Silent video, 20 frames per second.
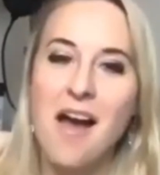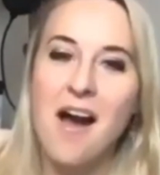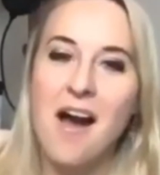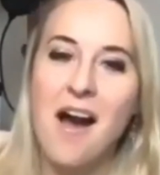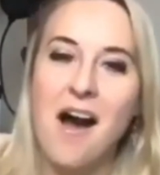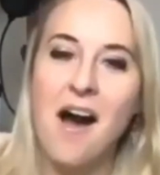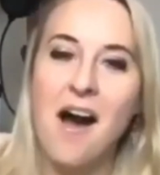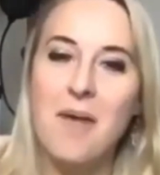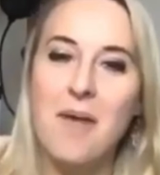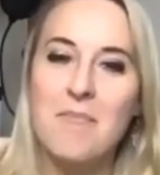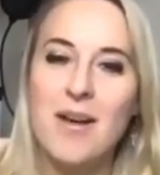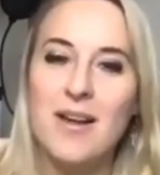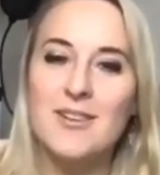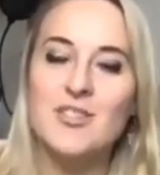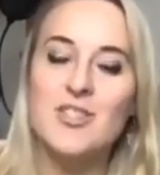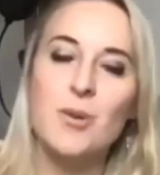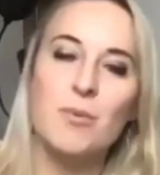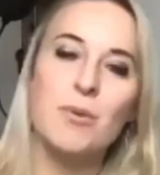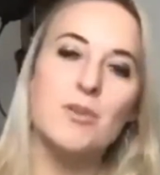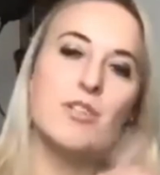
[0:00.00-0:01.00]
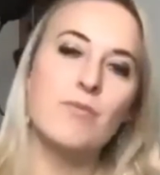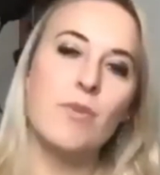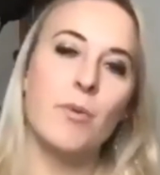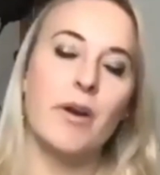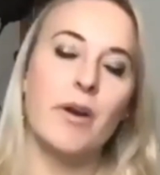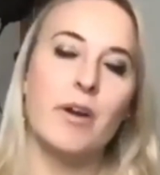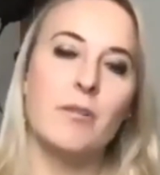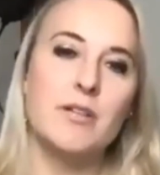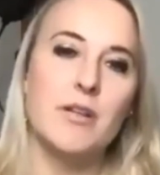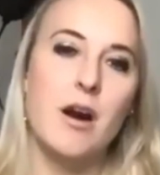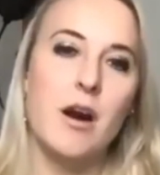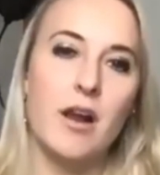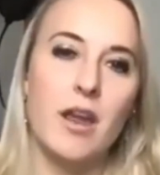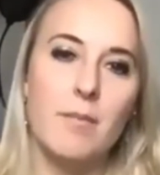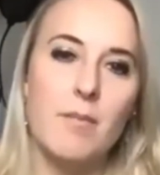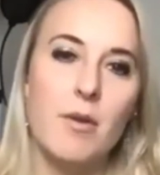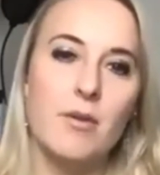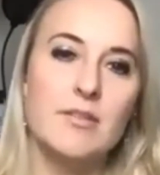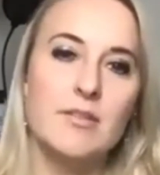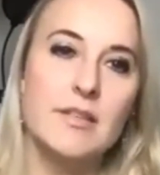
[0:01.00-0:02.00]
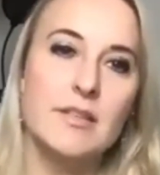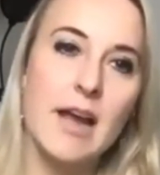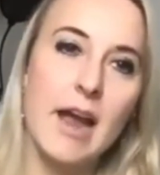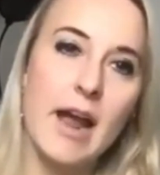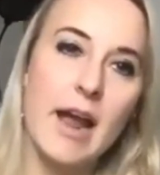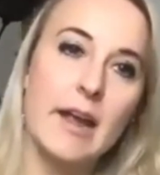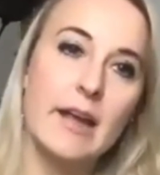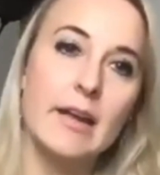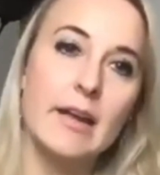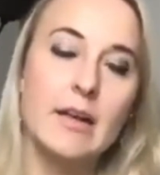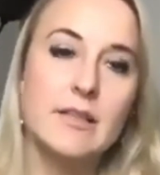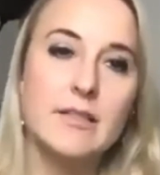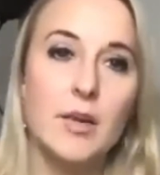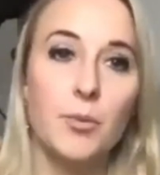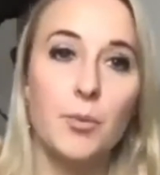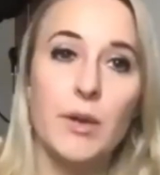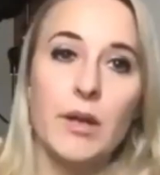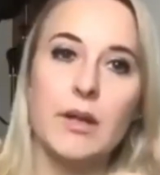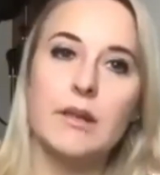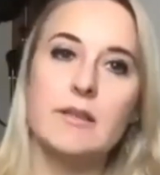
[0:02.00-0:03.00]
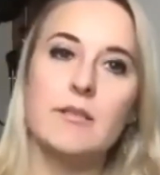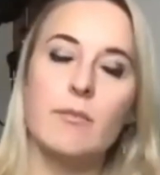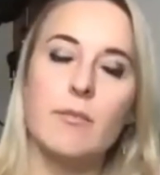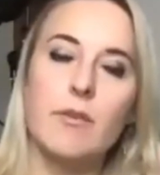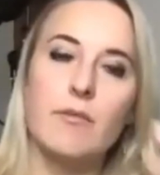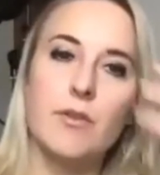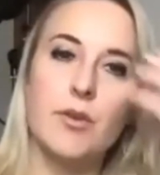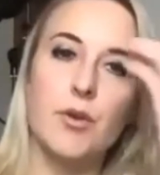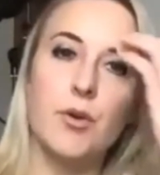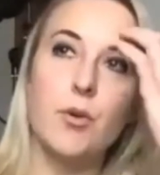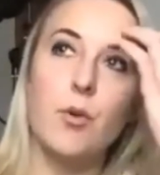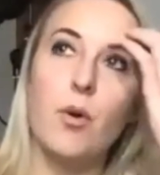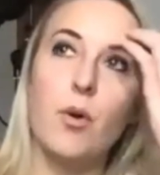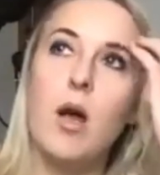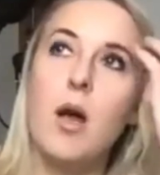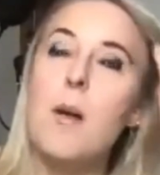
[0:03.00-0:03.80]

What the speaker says: And so much of what we're going to be talking about today, because I realize some of you